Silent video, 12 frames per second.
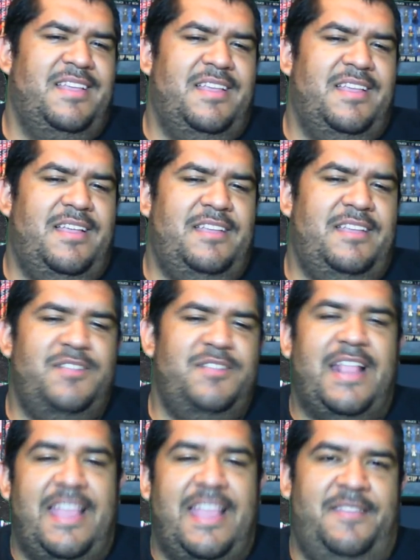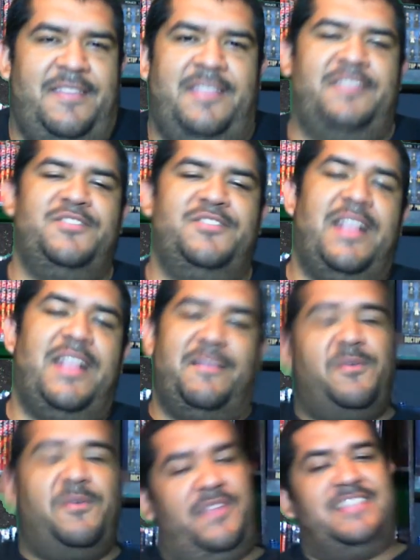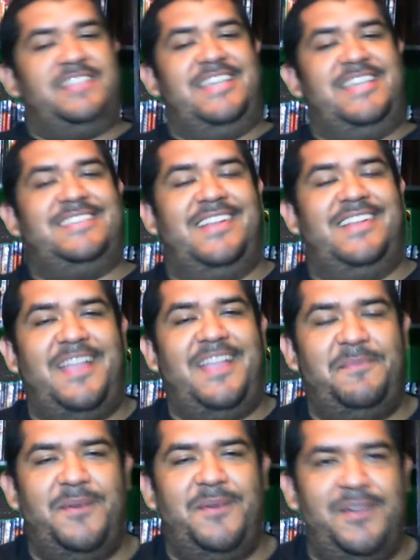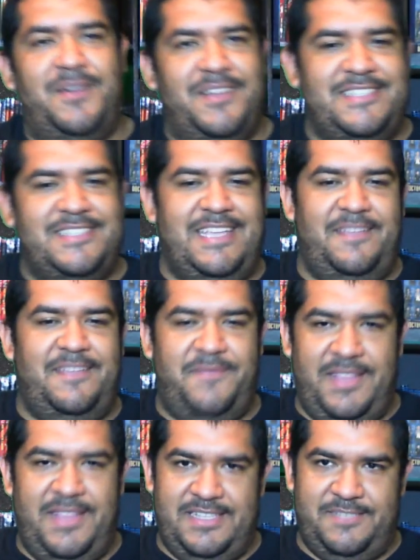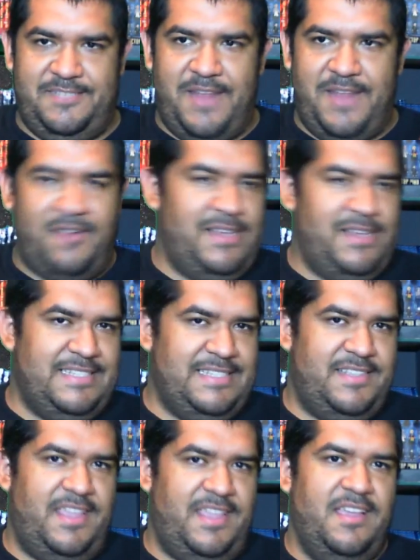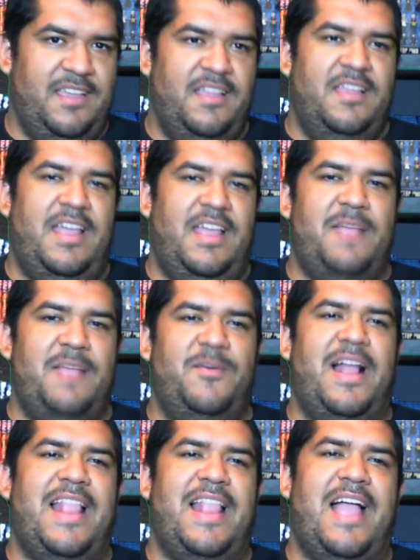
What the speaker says: It's not like the book finished yesterday, but it finished very recently. And I would have